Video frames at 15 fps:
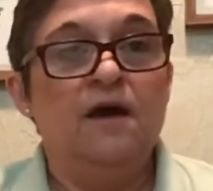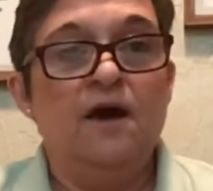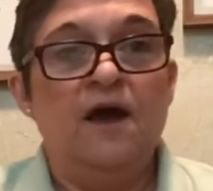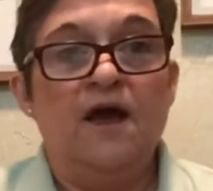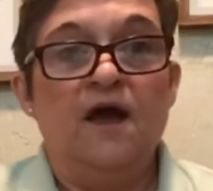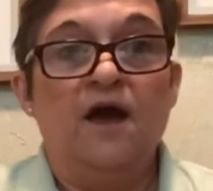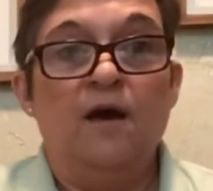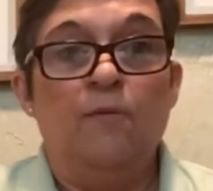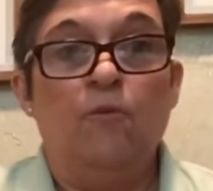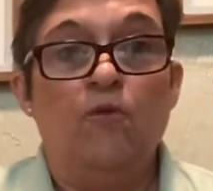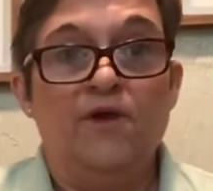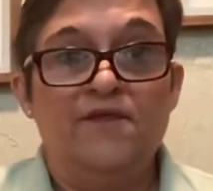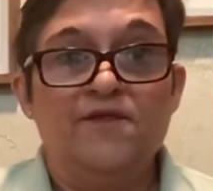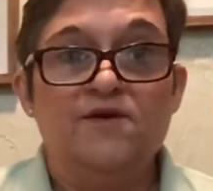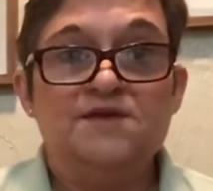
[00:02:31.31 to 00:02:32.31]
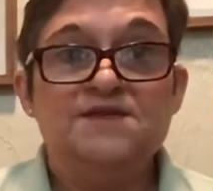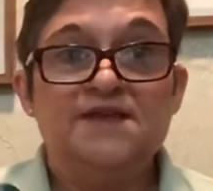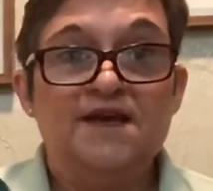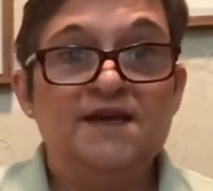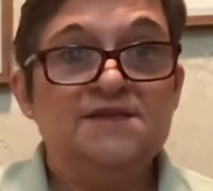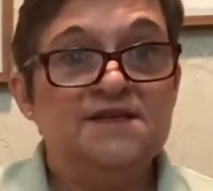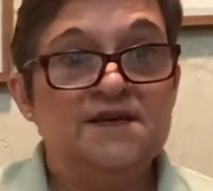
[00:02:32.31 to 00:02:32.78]
One of those
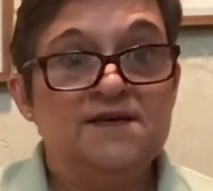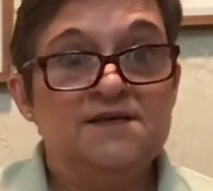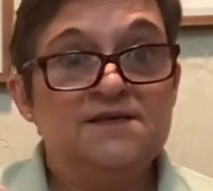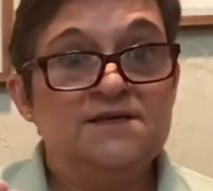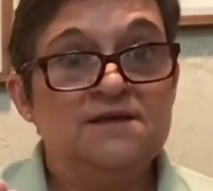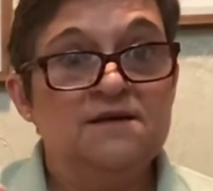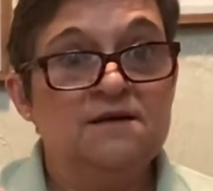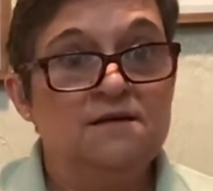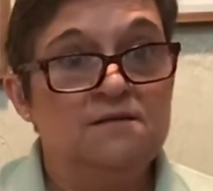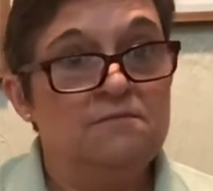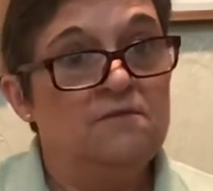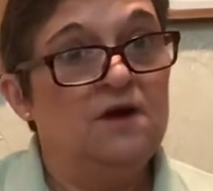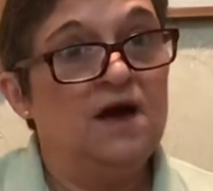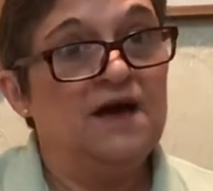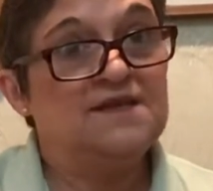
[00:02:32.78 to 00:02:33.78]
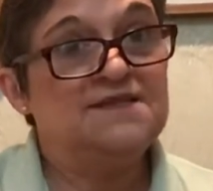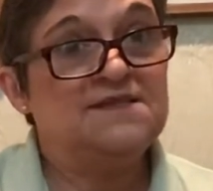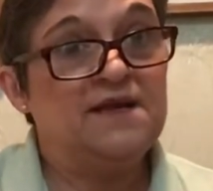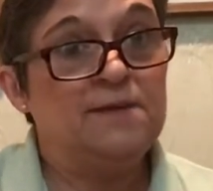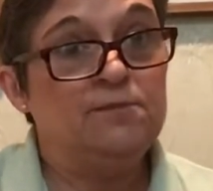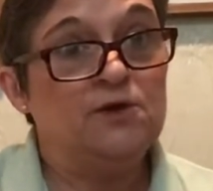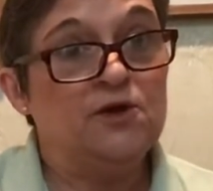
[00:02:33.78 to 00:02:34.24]
things is a
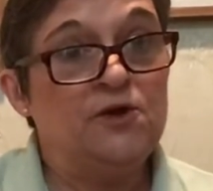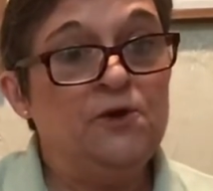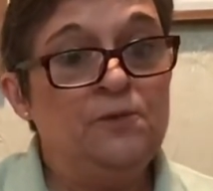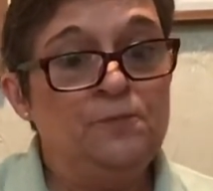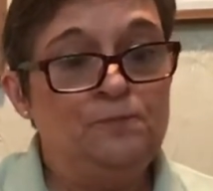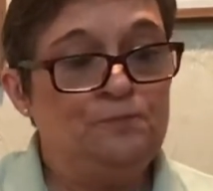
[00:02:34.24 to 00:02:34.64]
stapler,